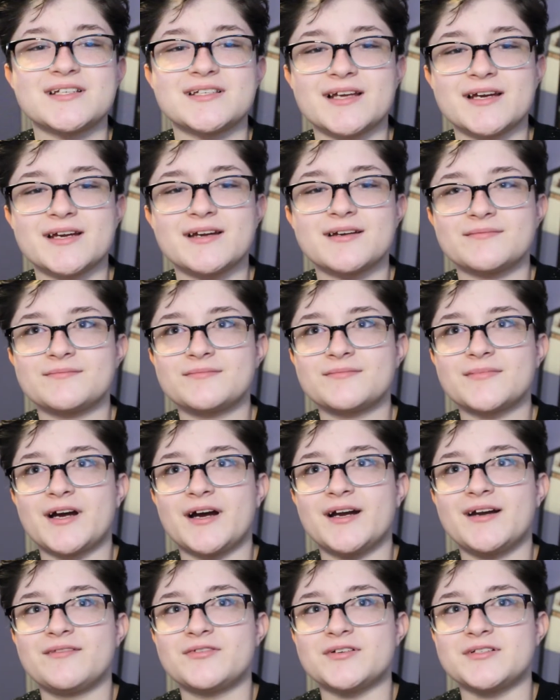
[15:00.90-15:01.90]
is like
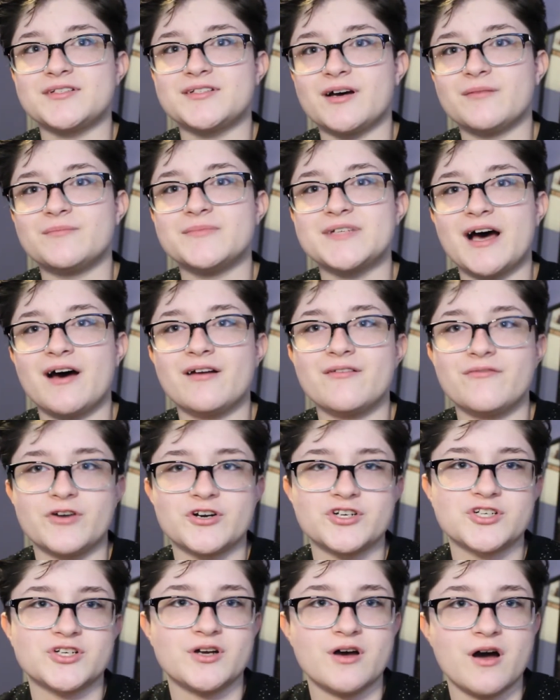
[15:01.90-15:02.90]
kind of a dumbed down
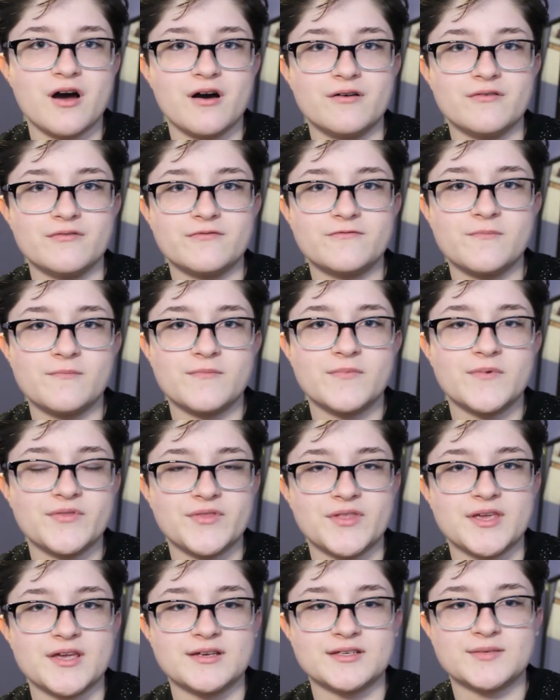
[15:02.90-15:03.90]
version of
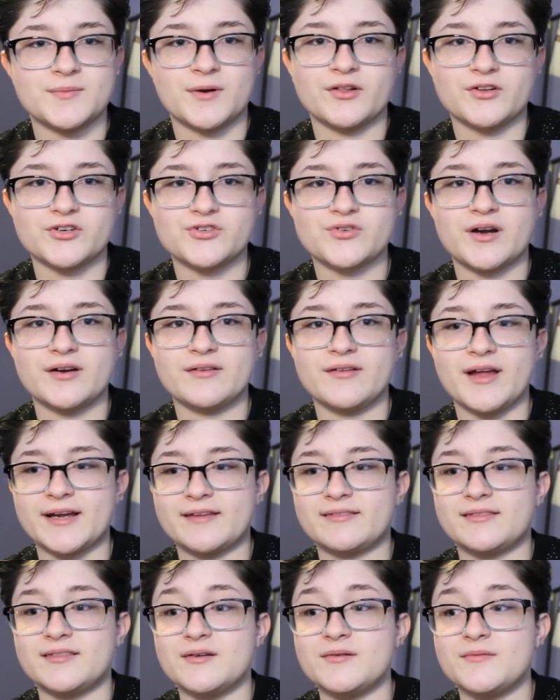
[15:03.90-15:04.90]
the Smuggler's Run.
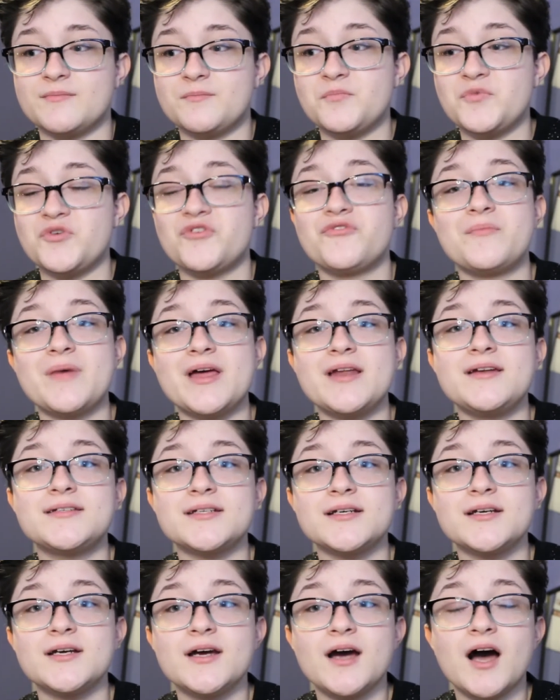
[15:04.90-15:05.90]
Like the
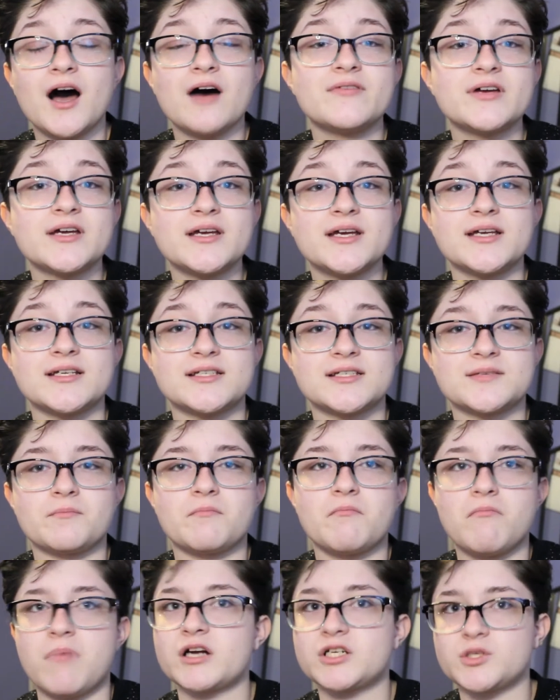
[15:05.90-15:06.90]
movement of it is
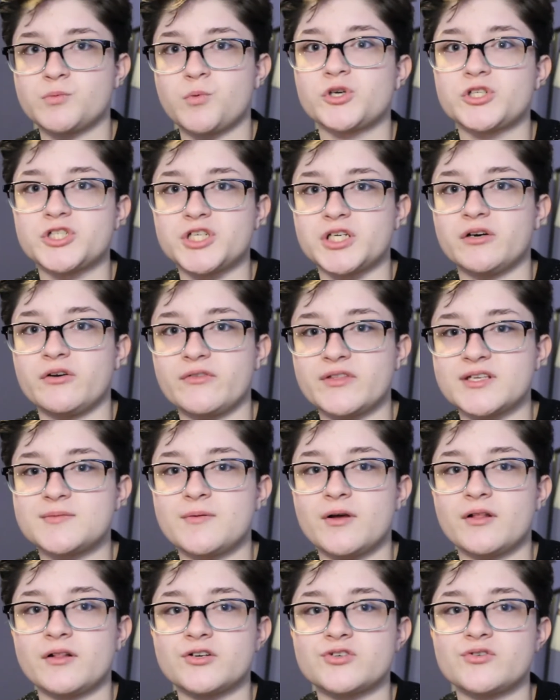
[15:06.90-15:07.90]
much more chill than
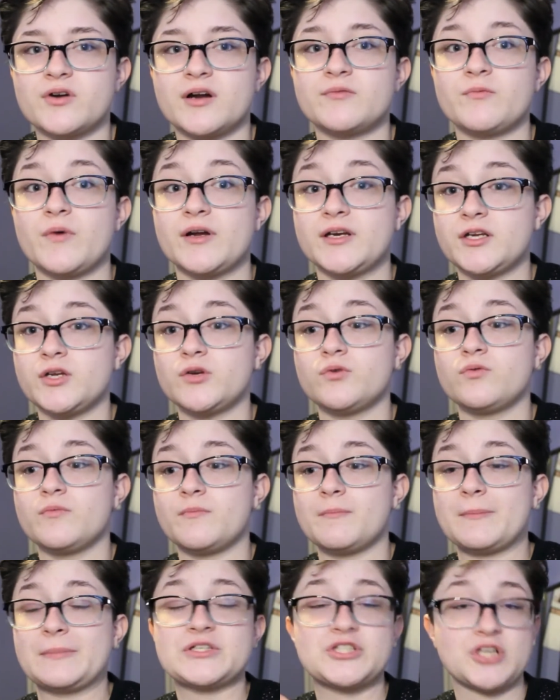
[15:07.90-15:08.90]
Smuggler's Run. When
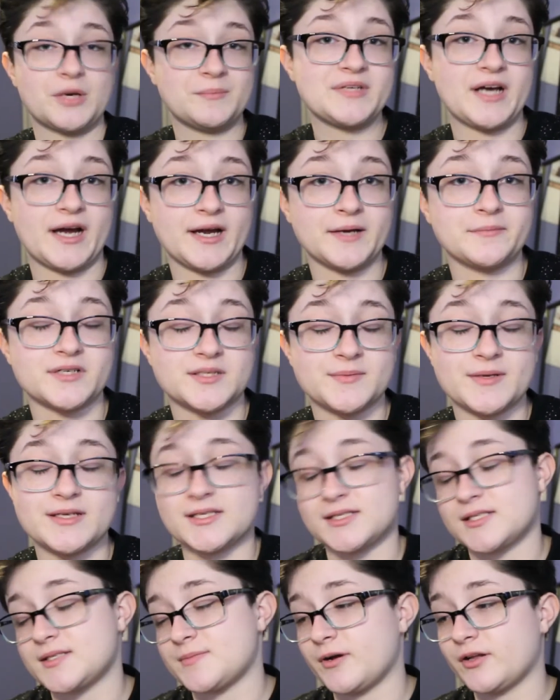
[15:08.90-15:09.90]
you jump to
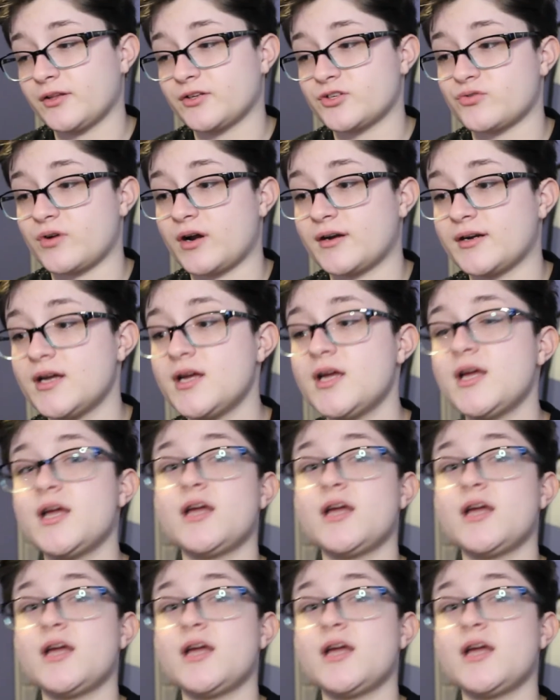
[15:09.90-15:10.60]
hyperspace in Smuggler's Run,